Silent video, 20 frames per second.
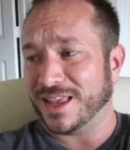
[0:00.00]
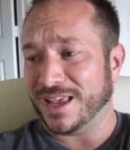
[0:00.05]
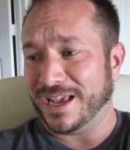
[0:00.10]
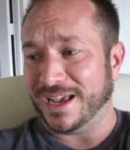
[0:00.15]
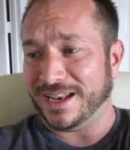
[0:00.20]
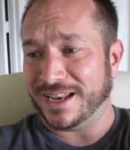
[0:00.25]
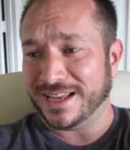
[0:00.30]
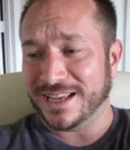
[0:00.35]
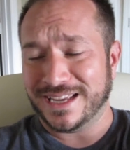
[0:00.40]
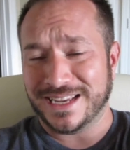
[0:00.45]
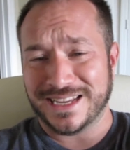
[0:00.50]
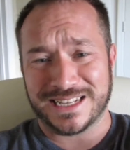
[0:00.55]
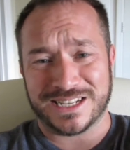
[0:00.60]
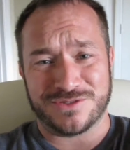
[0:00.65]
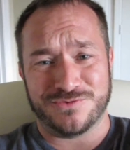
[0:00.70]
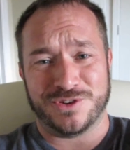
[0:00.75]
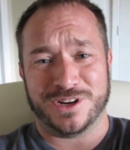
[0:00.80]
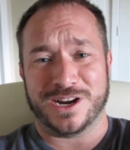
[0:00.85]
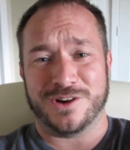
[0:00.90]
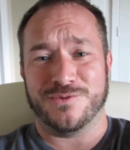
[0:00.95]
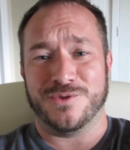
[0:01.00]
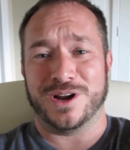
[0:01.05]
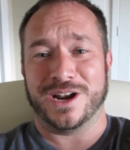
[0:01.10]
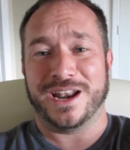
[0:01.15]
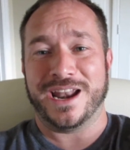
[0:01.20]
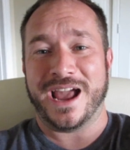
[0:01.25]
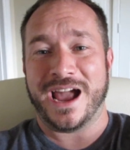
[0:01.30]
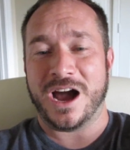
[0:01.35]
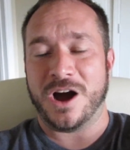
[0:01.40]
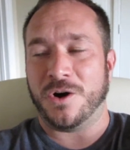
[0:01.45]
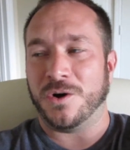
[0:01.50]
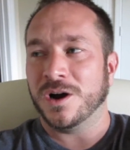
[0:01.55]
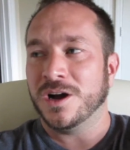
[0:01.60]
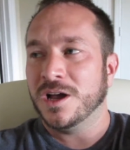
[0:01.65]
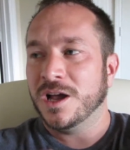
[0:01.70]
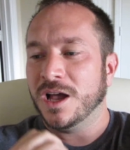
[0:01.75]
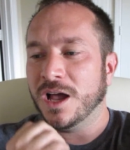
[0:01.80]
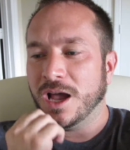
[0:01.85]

It isn't what I want now.